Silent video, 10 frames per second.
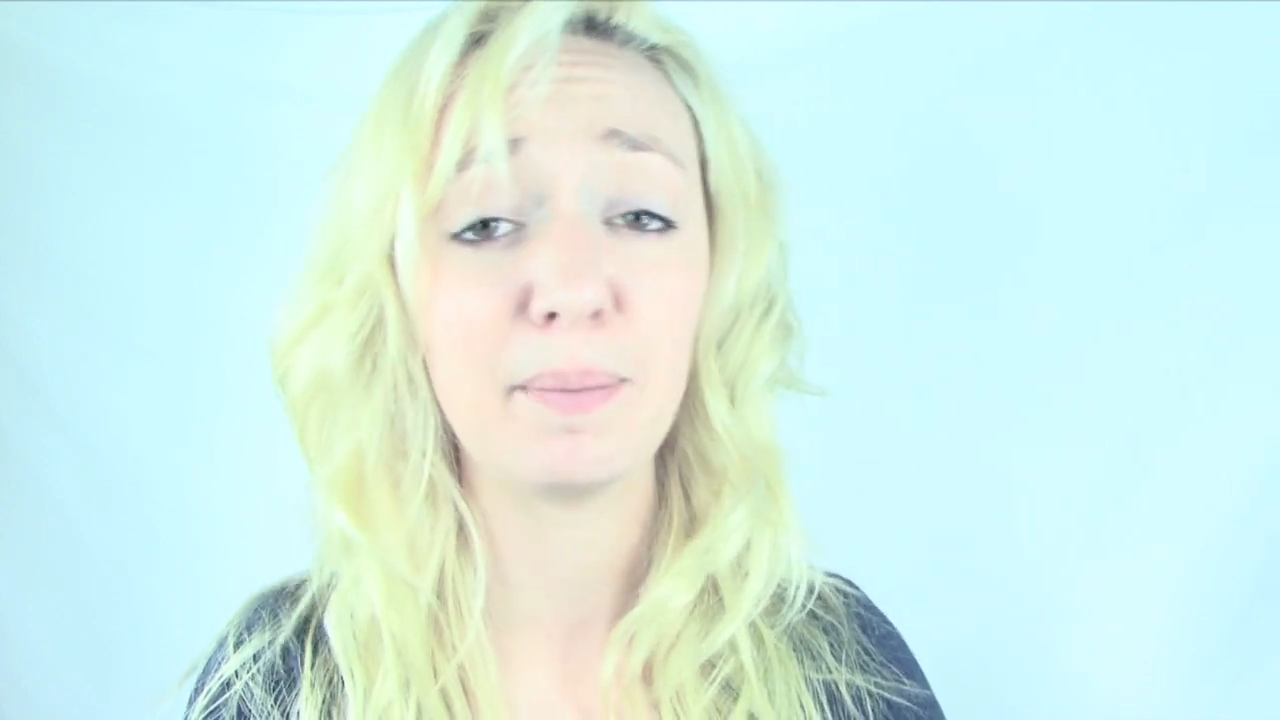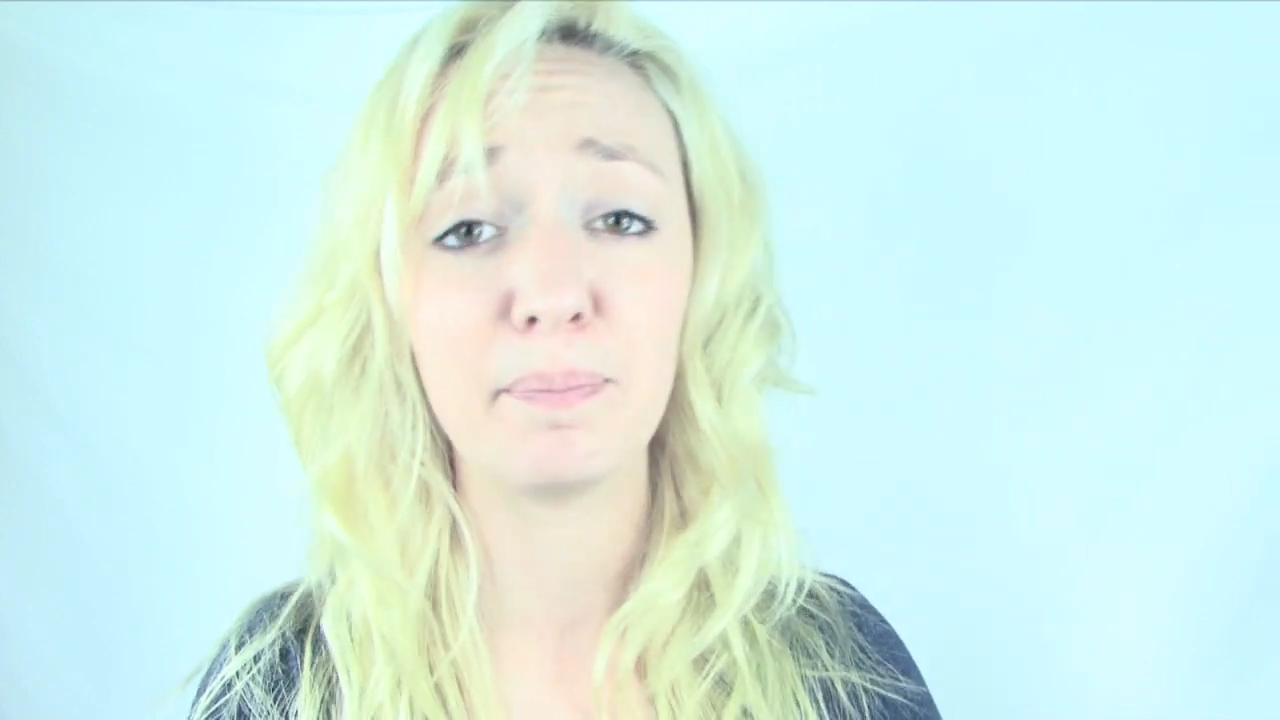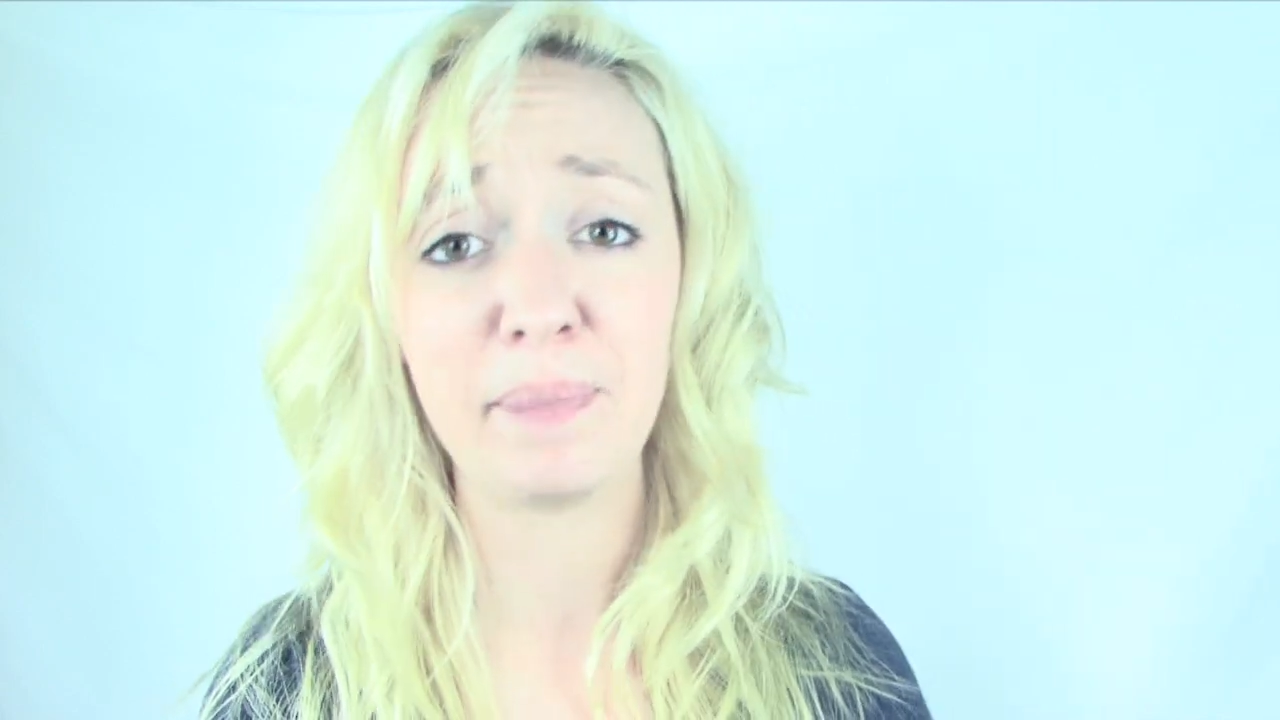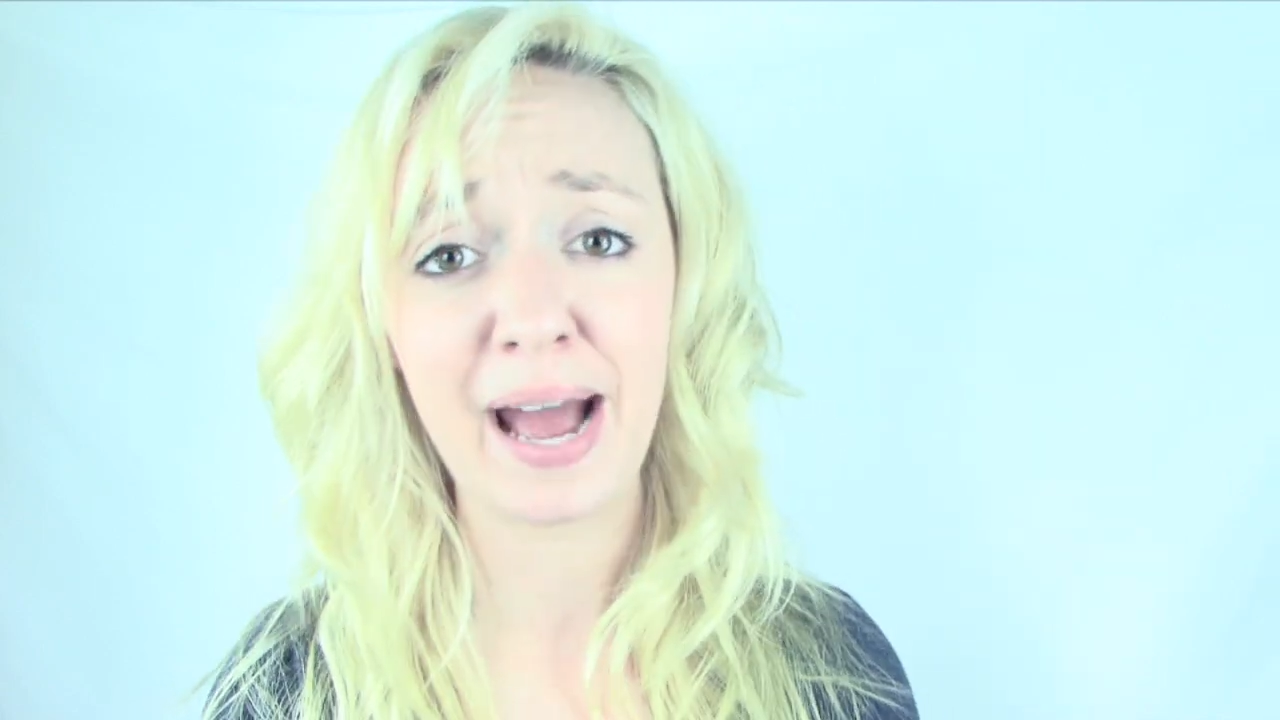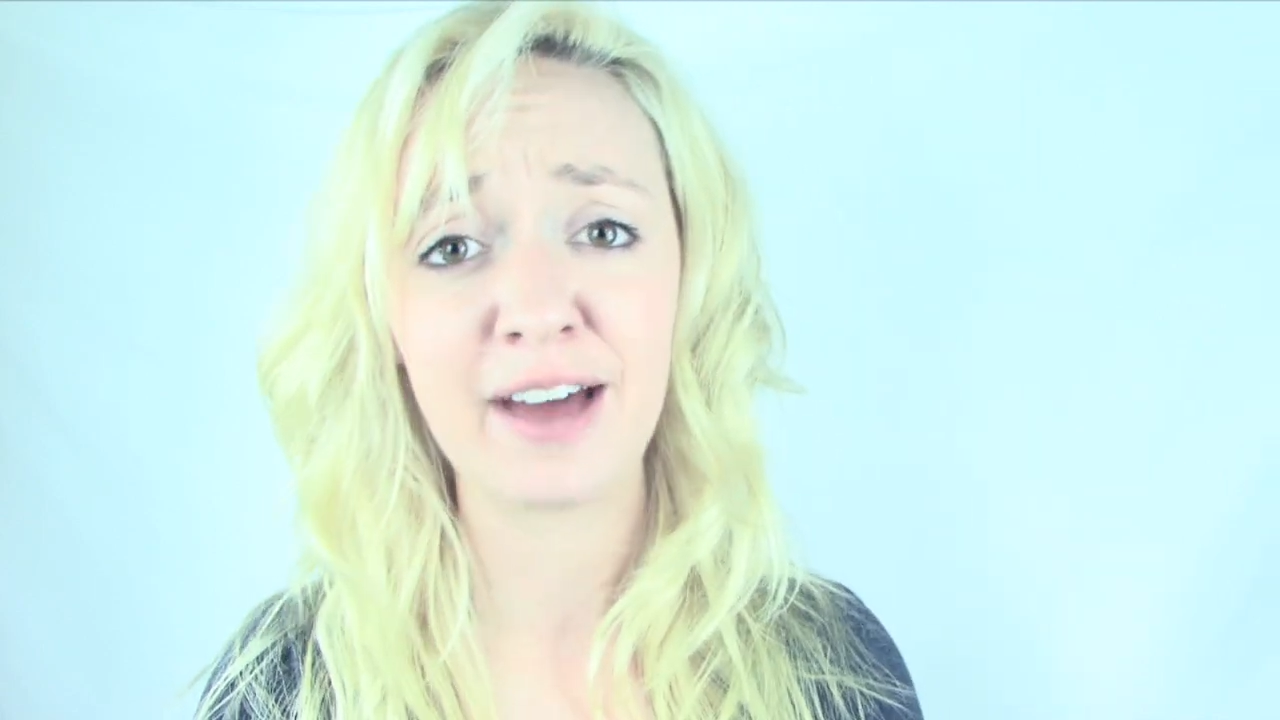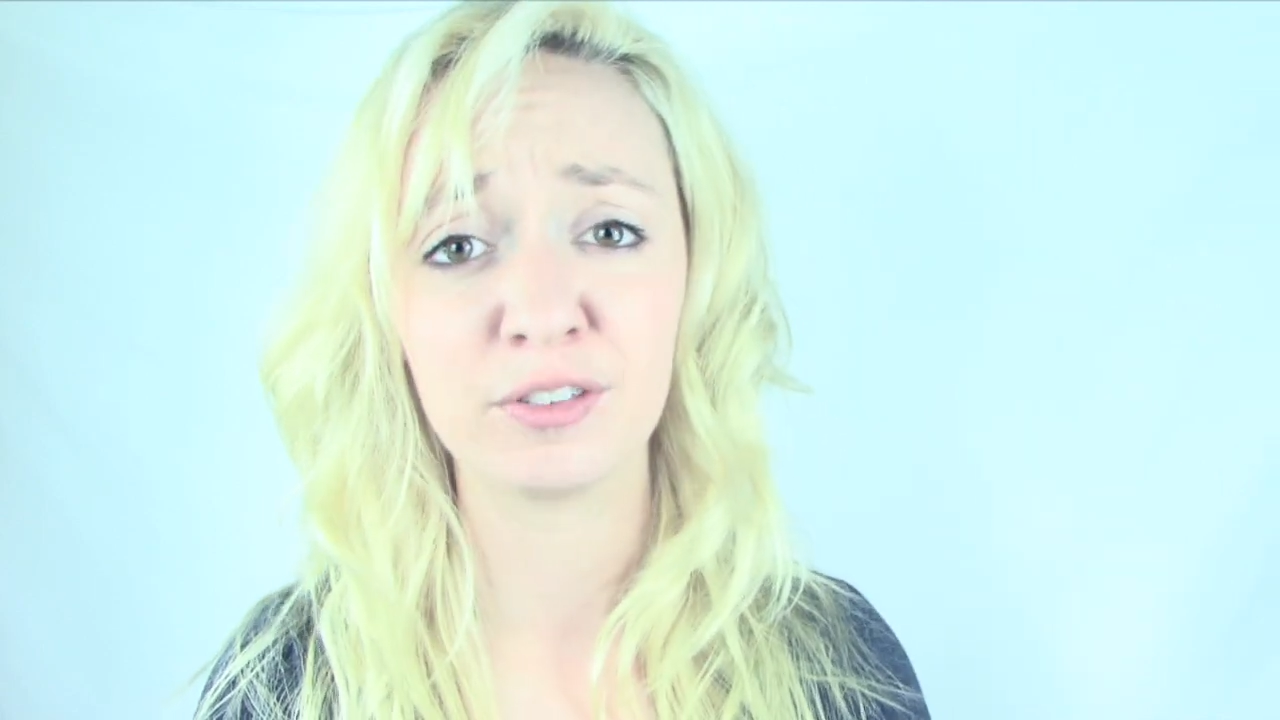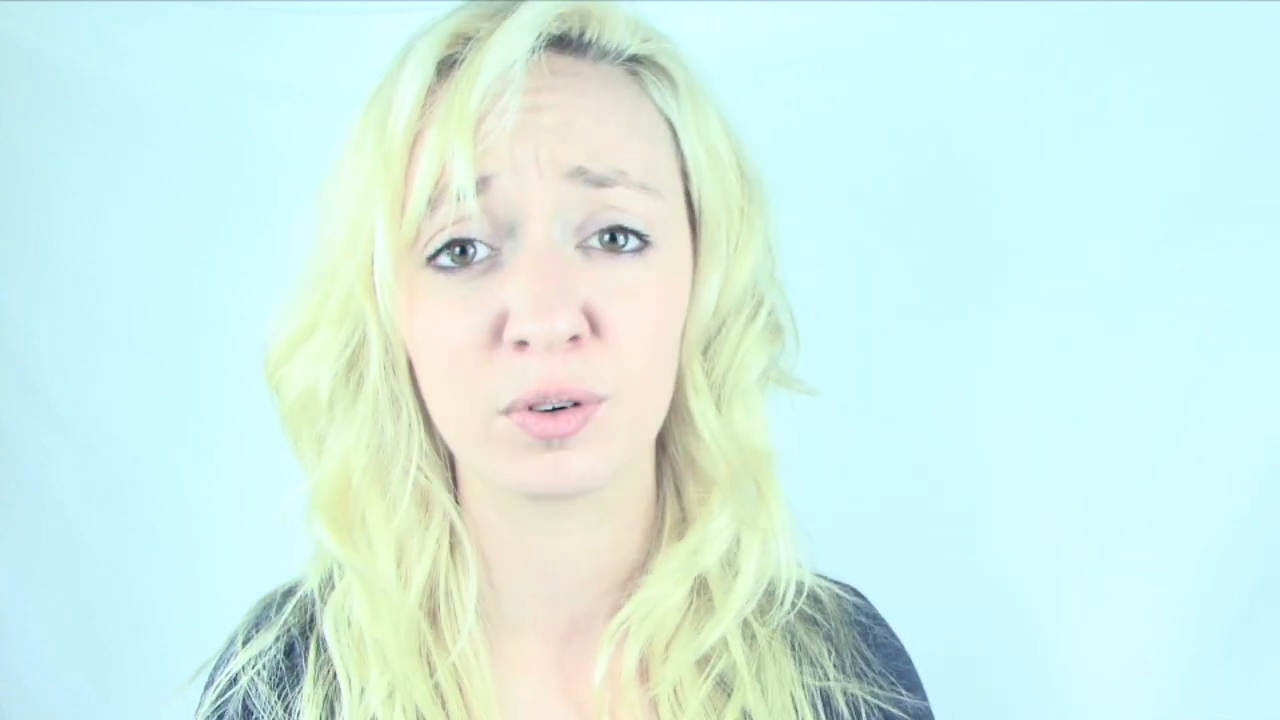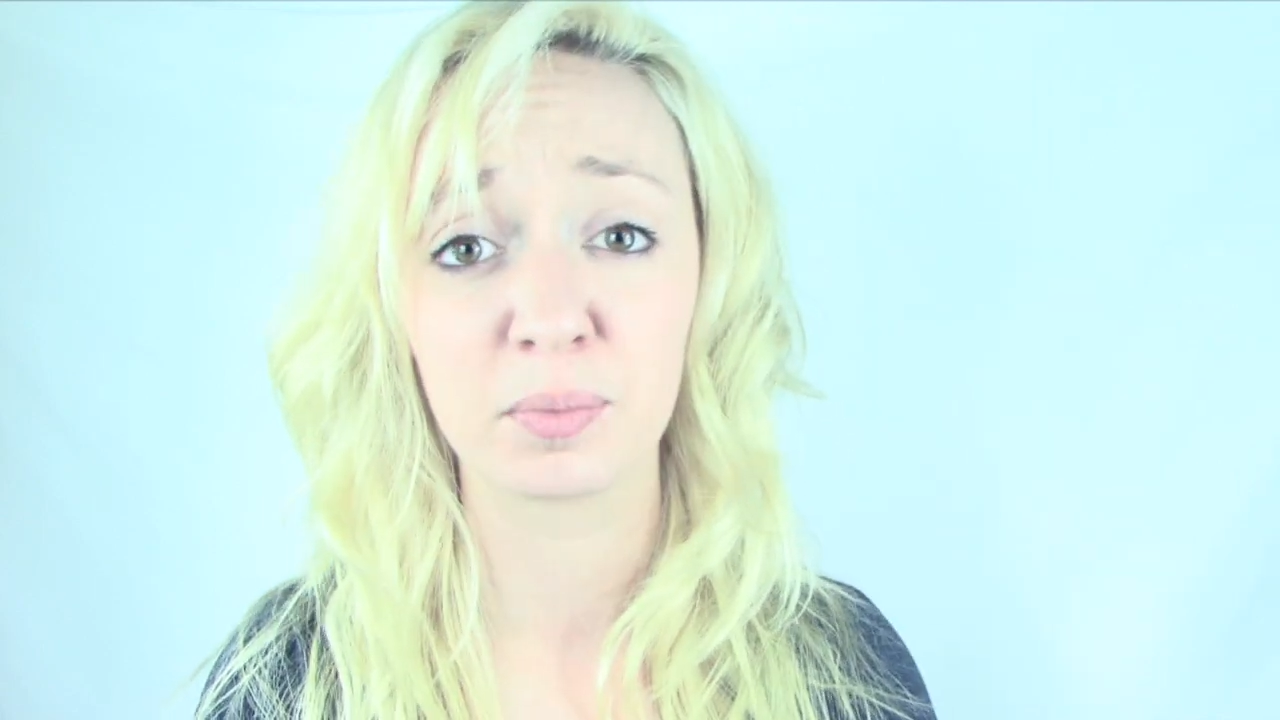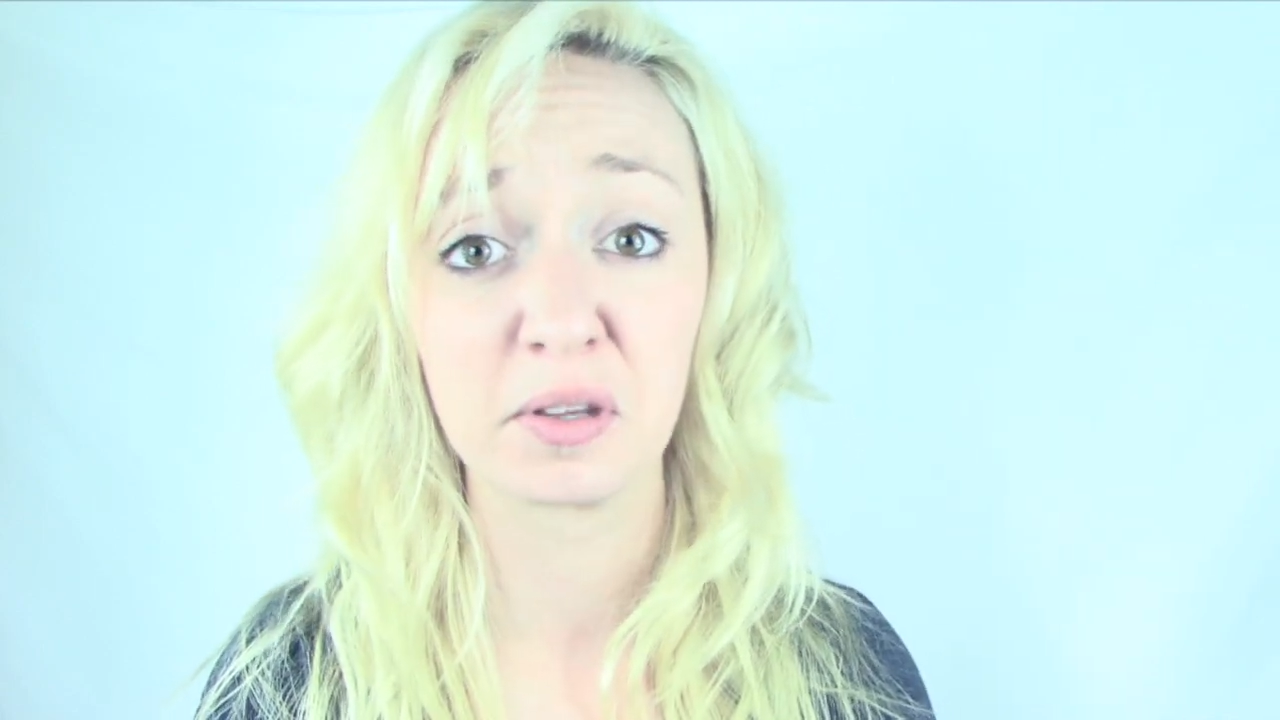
bathroom